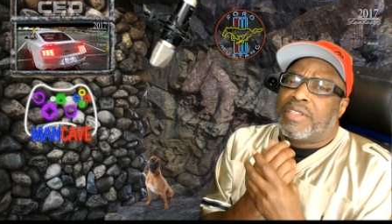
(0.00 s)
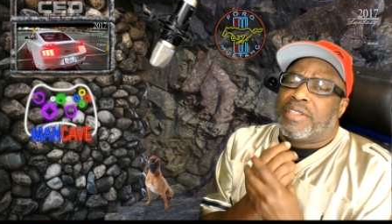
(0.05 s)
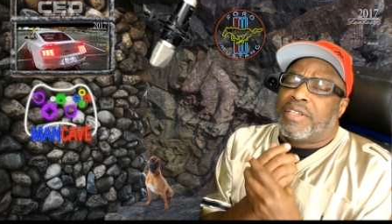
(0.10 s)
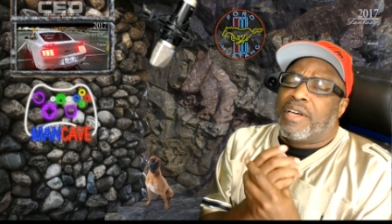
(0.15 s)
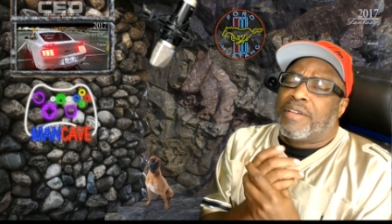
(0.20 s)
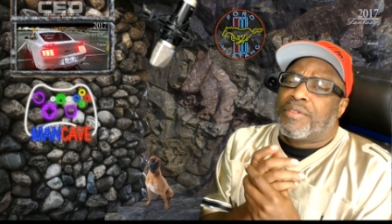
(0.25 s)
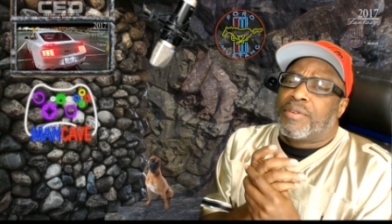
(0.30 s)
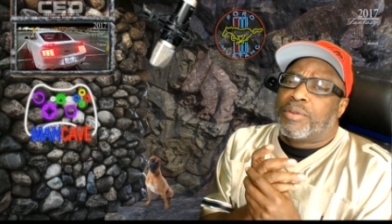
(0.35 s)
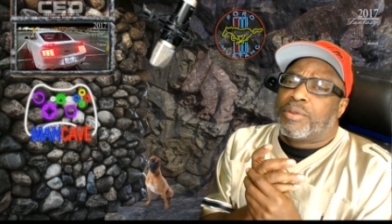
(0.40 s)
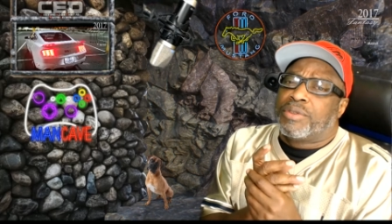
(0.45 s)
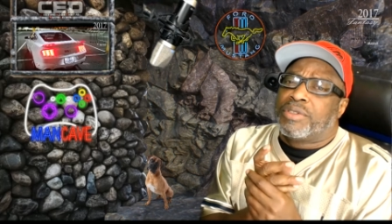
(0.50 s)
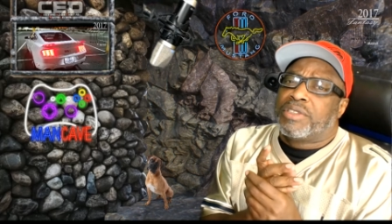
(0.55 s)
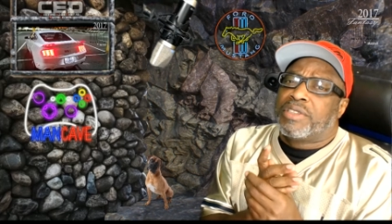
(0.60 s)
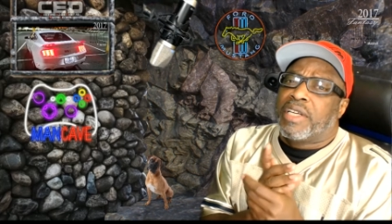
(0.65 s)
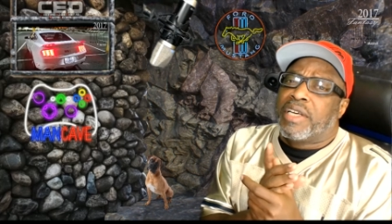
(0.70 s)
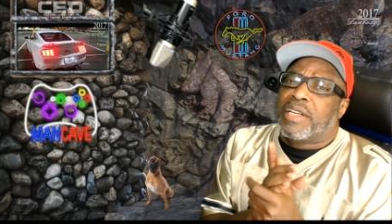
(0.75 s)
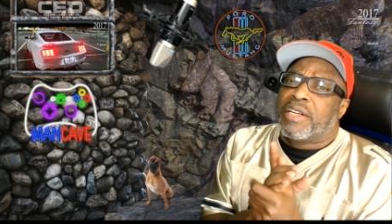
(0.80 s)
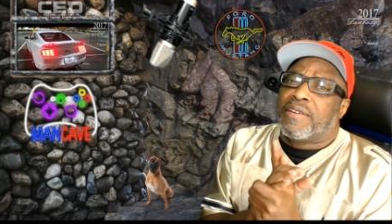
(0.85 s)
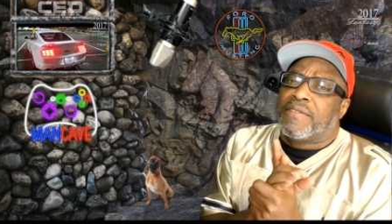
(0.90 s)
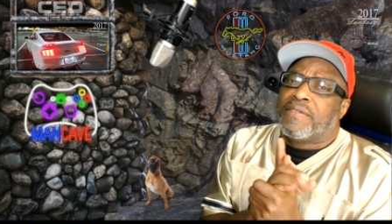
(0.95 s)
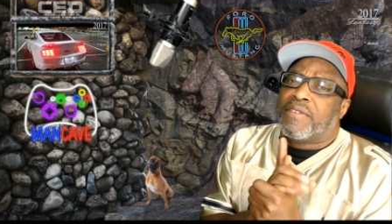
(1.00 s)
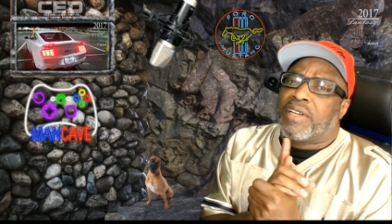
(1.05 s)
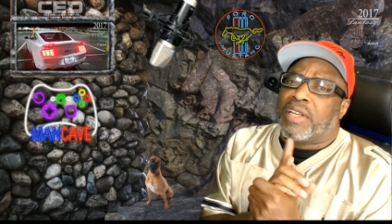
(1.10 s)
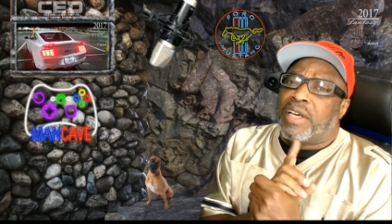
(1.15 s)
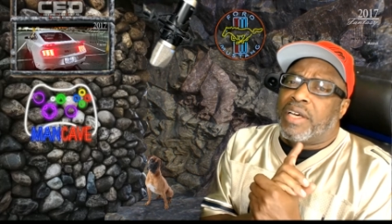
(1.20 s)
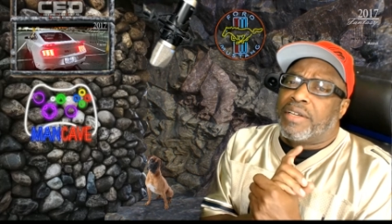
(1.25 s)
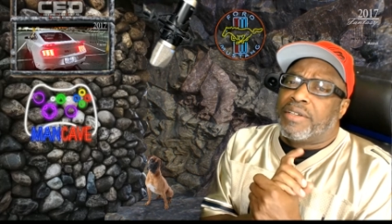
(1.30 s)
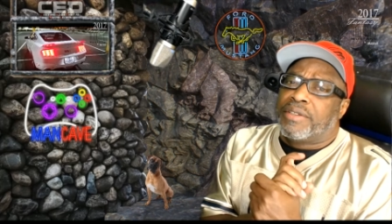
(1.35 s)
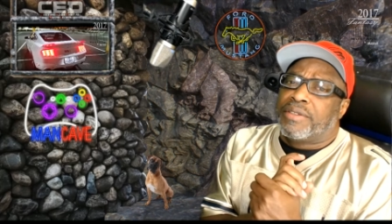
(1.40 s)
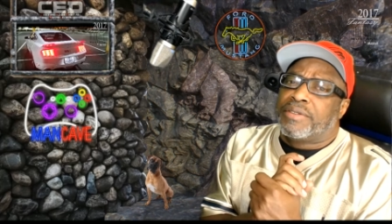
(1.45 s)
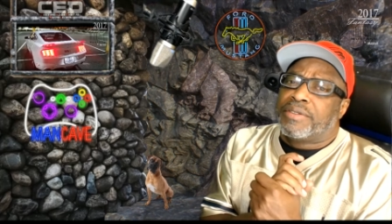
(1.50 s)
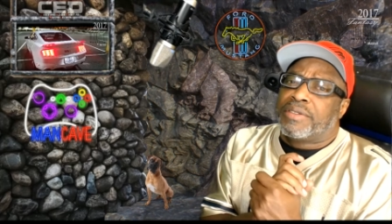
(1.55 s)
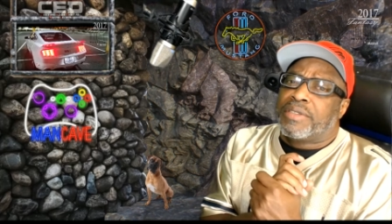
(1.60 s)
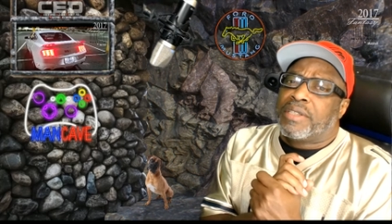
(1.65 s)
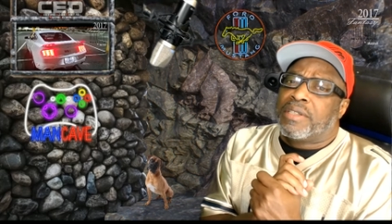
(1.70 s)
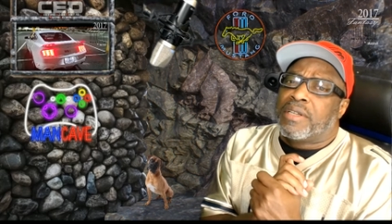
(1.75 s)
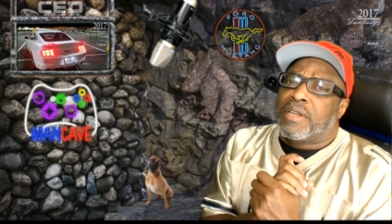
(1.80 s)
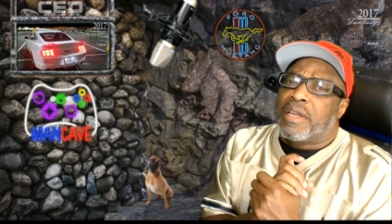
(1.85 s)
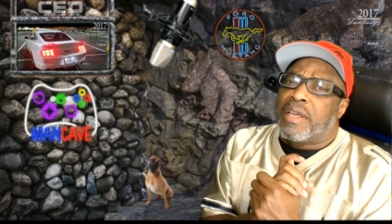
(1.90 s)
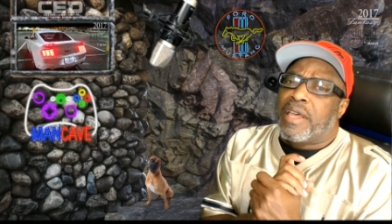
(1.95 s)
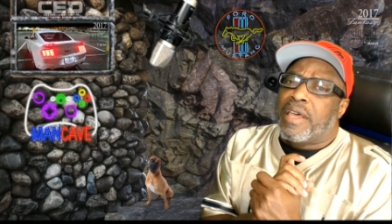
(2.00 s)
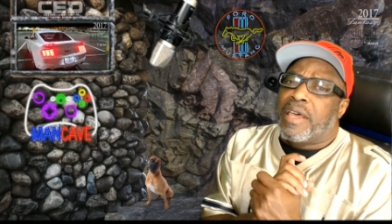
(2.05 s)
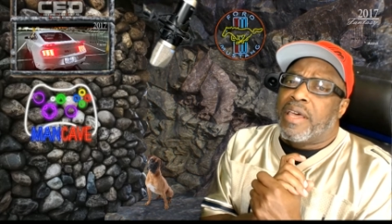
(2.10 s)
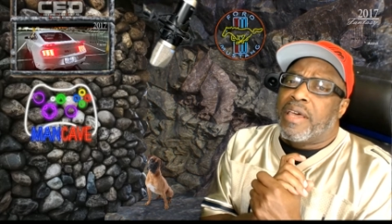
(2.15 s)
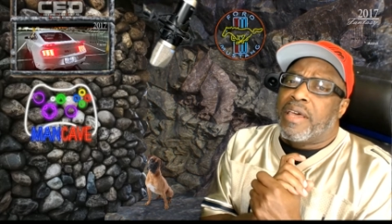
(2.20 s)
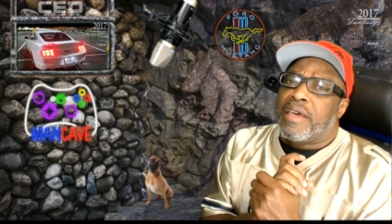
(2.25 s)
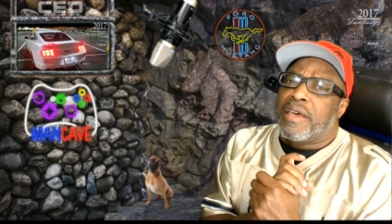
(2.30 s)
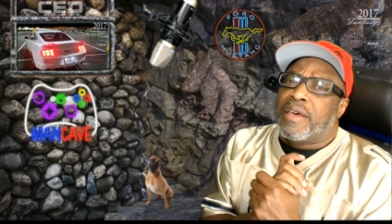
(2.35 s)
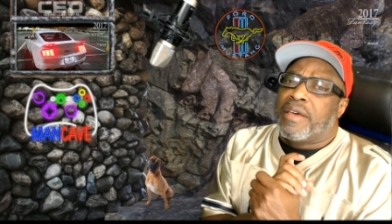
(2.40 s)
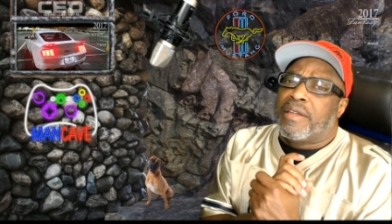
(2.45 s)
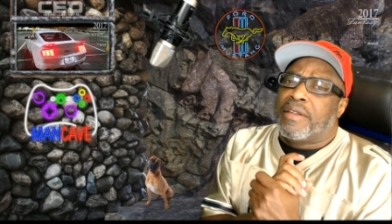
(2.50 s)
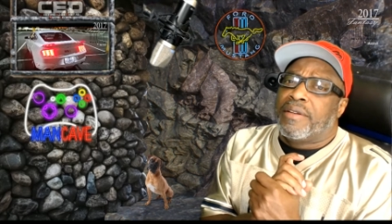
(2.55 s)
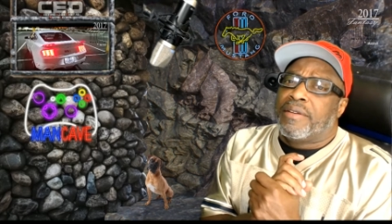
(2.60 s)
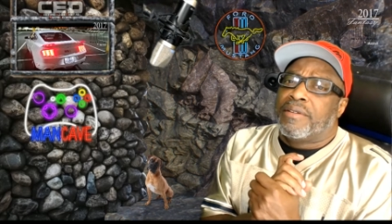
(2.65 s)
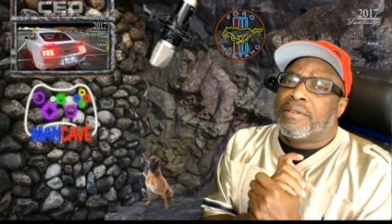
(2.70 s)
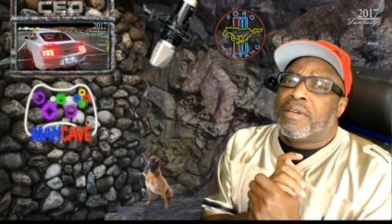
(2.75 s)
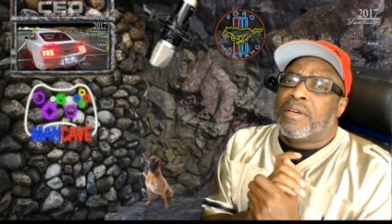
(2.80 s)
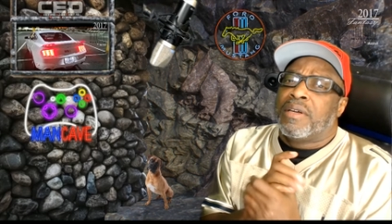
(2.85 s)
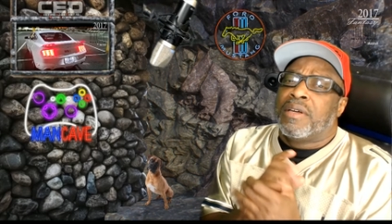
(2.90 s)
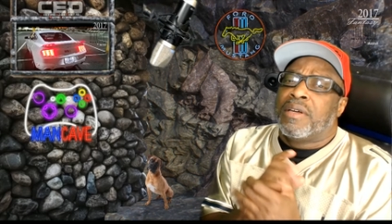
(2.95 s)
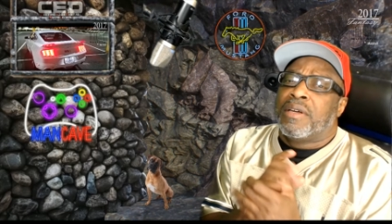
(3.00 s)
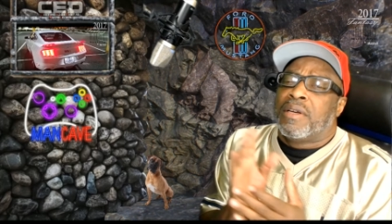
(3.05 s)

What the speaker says: another set of letters and